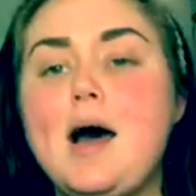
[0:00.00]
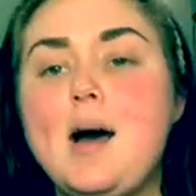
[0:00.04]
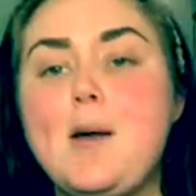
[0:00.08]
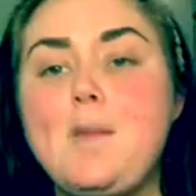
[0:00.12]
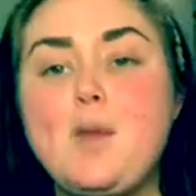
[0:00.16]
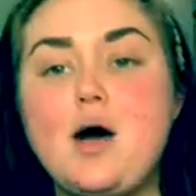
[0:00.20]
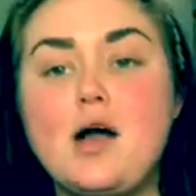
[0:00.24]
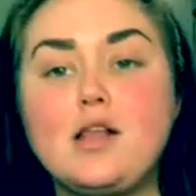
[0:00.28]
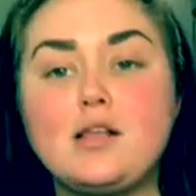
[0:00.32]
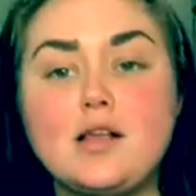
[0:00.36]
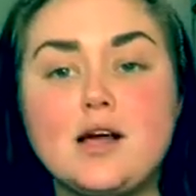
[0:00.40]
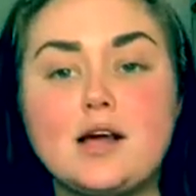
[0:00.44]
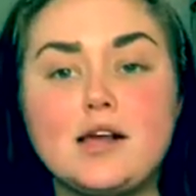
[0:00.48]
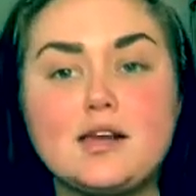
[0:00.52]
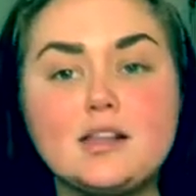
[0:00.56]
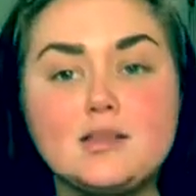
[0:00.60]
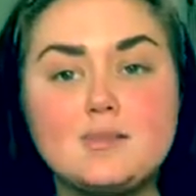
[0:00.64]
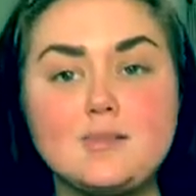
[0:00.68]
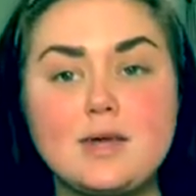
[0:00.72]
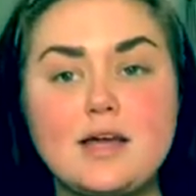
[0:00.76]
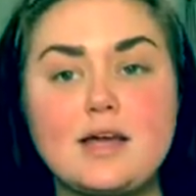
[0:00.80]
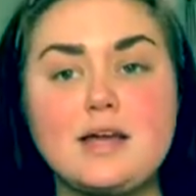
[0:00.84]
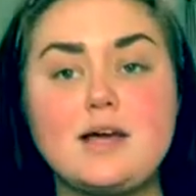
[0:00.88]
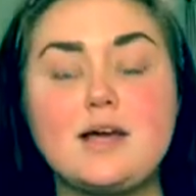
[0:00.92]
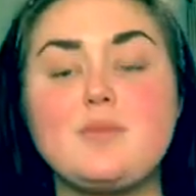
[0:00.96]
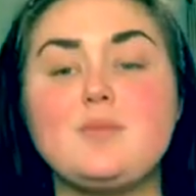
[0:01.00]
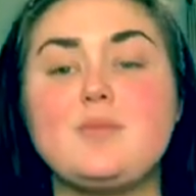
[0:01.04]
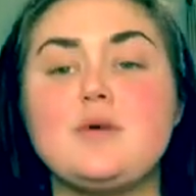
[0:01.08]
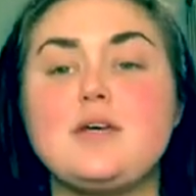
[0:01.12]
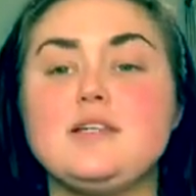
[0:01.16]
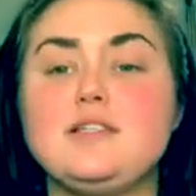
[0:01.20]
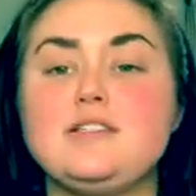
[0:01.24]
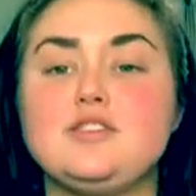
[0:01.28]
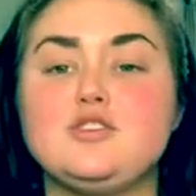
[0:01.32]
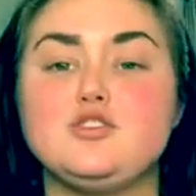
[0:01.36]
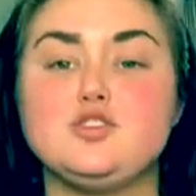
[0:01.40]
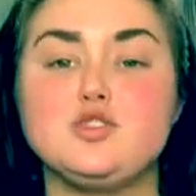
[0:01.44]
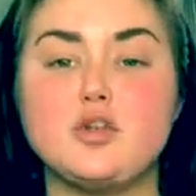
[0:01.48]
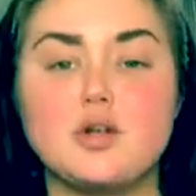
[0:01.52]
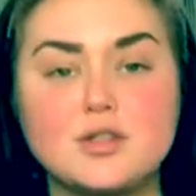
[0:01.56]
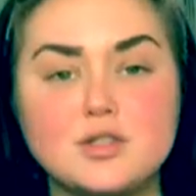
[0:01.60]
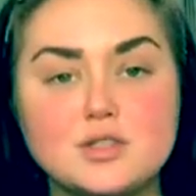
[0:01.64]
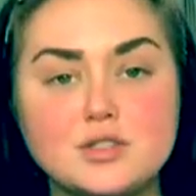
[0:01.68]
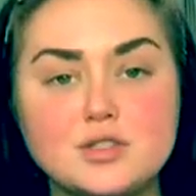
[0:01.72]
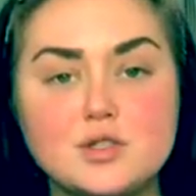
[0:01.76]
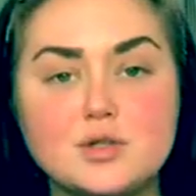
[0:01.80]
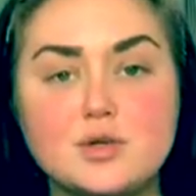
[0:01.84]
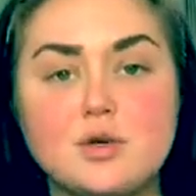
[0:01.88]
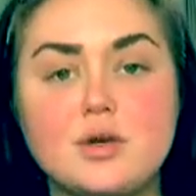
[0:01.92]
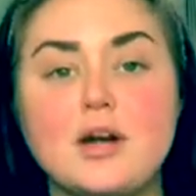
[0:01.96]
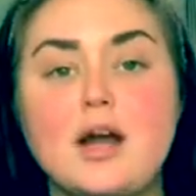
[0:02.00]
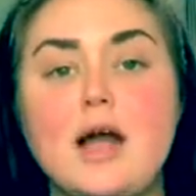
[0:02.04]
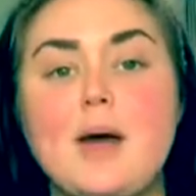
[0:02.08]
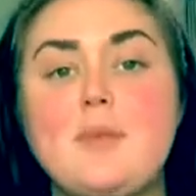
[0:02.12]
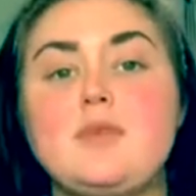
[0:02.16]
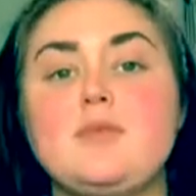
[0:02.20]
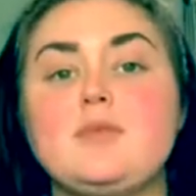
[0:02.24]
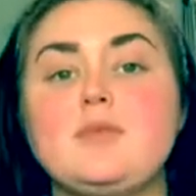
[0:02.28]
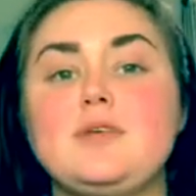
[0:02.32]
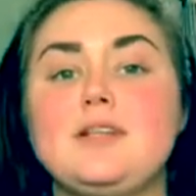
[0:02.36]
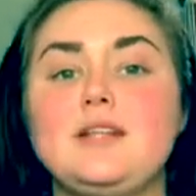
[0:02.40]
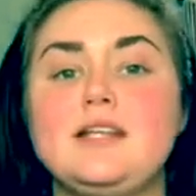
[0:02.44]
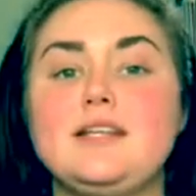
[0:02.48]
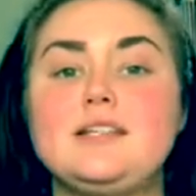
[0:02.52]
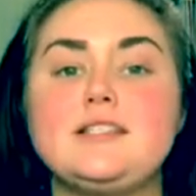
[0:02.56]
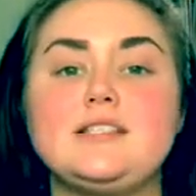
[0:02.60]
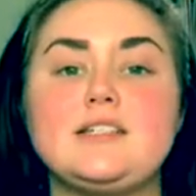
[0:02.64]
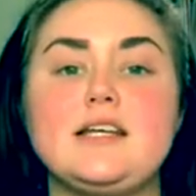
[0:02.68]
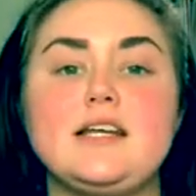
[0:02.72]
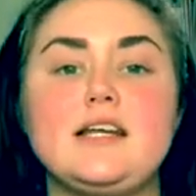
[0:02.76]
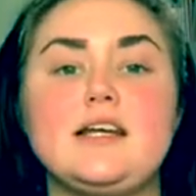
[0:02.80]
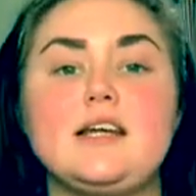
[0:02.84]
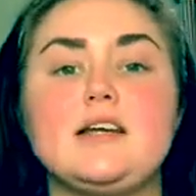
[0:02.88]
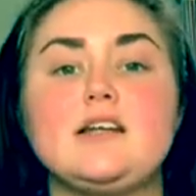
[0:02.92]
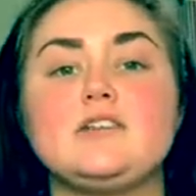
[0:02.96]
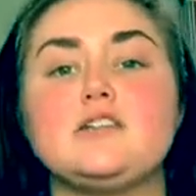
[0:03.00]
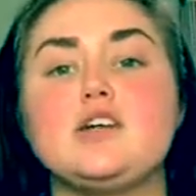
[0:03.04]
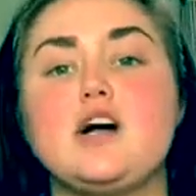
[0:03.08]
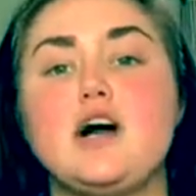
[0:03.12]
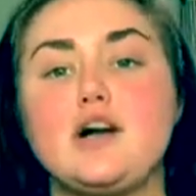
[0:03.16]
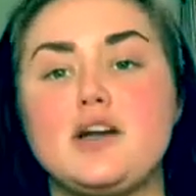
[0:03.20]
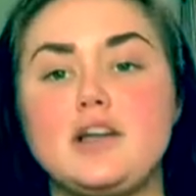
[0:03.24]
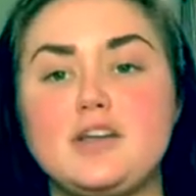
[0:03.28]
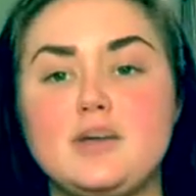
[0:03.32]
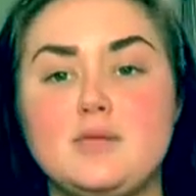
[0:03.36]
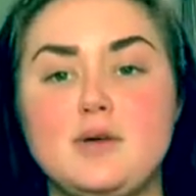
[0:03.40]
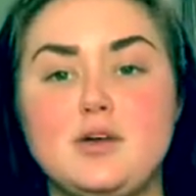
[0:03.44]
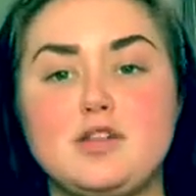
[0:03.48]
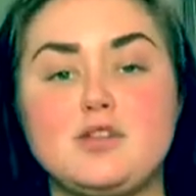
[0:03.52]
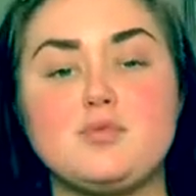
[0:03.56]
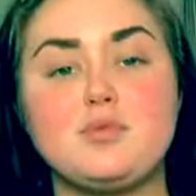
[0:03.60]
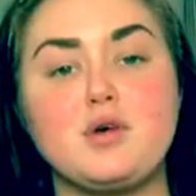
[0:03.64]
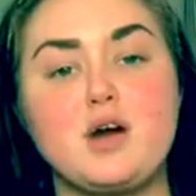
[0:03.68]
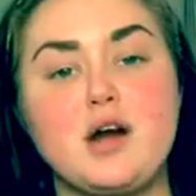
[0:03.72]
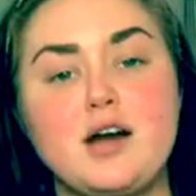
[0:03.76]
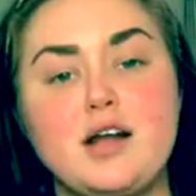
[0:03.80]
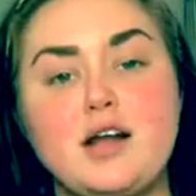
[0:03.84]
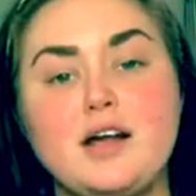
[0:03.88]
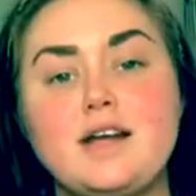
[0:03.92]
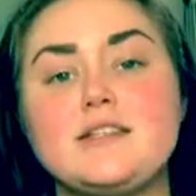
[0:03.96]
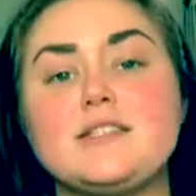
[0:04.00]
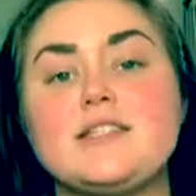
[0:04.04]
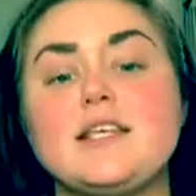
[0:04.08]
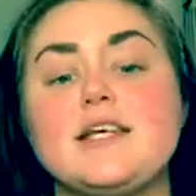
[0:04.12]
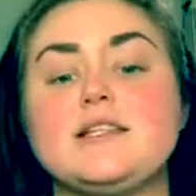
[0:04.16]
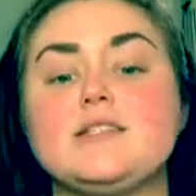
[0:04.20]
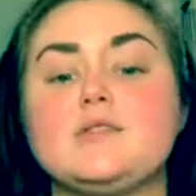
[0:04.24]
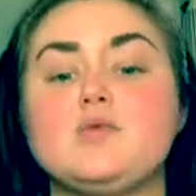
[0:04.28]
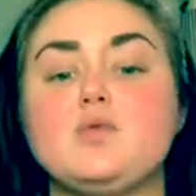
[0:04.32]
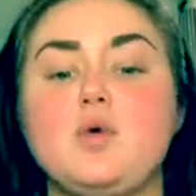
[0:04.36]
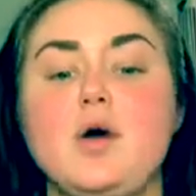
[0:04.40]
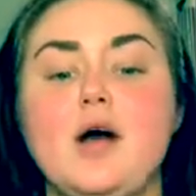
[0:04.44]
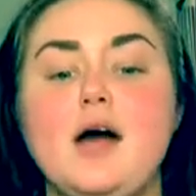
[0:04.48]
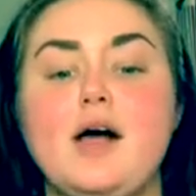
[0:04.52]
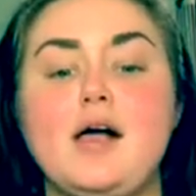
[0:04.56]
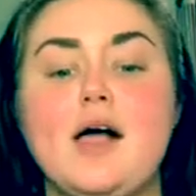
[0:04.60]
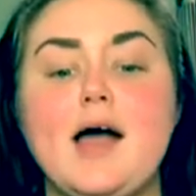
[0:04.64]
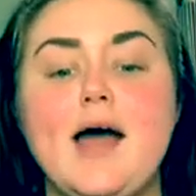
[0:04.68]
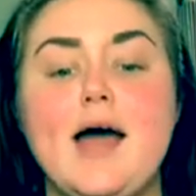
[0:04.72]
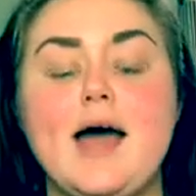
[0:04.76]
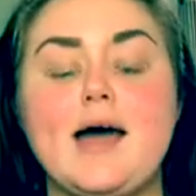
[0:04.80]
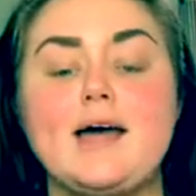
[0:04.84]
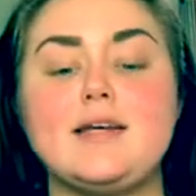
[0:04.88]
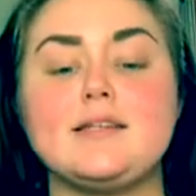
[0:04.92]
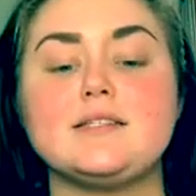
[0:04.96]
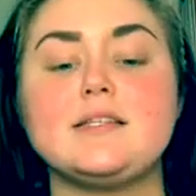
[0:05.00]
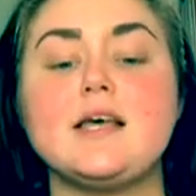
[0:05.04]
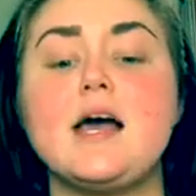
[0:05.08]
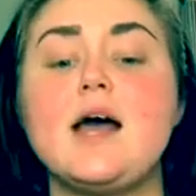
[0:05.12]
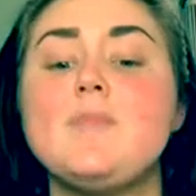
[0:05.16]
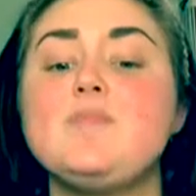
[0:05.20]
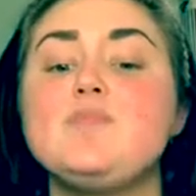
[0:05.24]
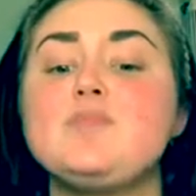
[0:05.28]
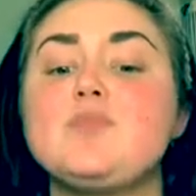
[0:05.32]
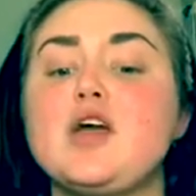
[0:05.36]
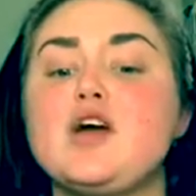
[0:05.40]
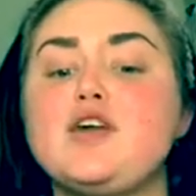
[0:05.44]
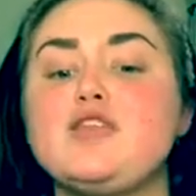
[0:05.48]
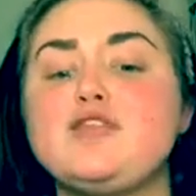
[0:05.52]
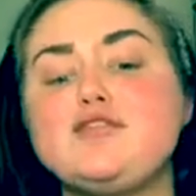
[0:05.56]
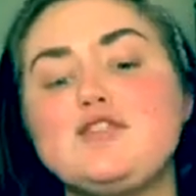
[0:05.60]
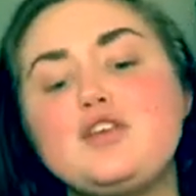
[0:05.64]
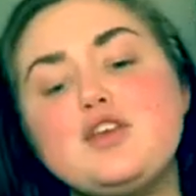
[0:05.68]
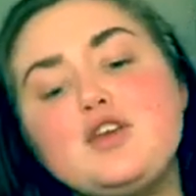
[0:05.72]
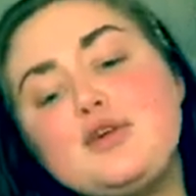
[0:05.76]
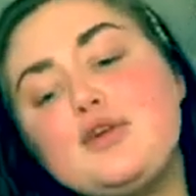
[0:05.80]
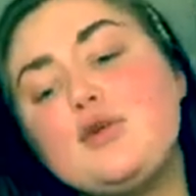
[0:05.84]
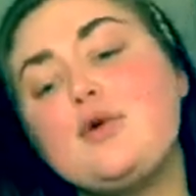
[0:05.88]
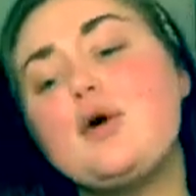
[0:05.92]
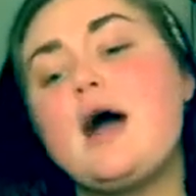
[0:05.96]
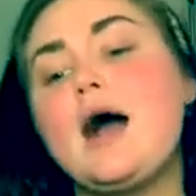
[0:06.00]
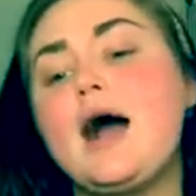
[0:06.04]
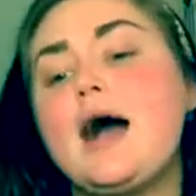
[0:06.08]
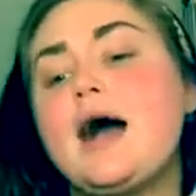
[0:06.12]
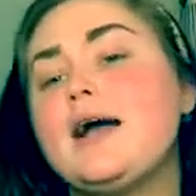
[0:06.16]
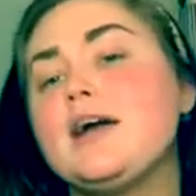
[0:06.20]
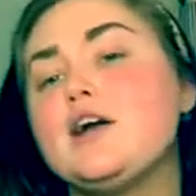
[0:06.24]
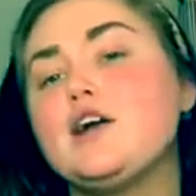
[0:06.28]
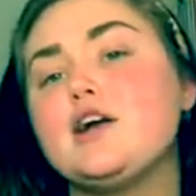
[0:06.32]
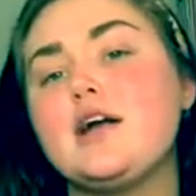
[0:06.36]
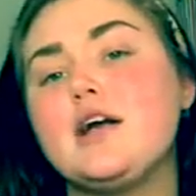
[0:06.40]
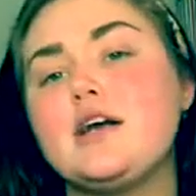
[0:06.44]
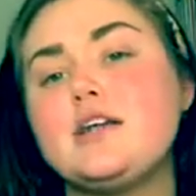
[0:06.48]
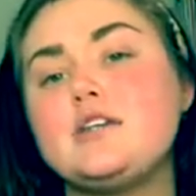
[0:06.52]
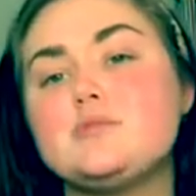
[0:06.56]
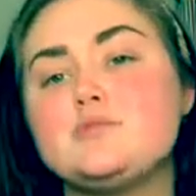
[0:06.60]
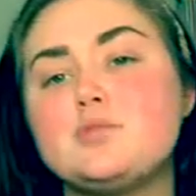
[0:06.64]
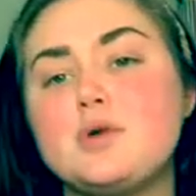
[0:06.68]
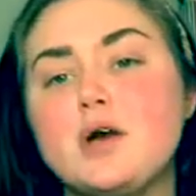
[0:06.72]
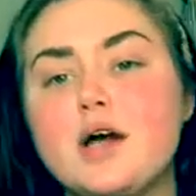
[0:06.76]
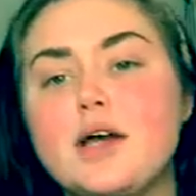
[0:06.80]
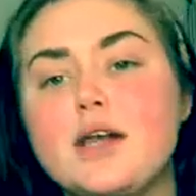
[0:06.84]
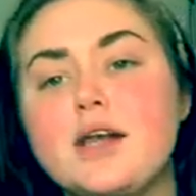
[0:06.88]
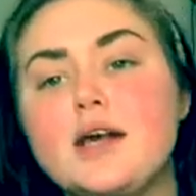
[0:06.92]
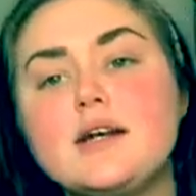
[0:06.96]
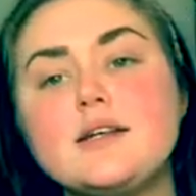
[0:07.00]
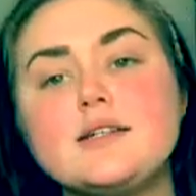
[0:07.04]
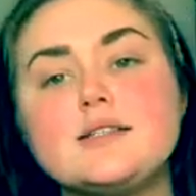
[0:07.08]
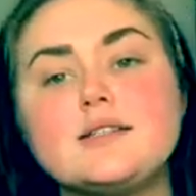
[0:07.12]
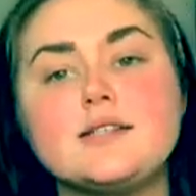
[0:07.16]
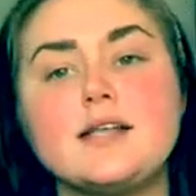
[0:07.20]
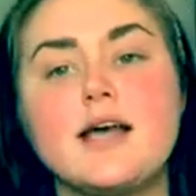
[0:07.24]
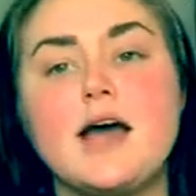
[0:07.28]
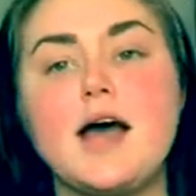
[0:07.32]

A lot of the makeup is drugstore. I'm going to be listing and talking about the products as well as a few higher end products.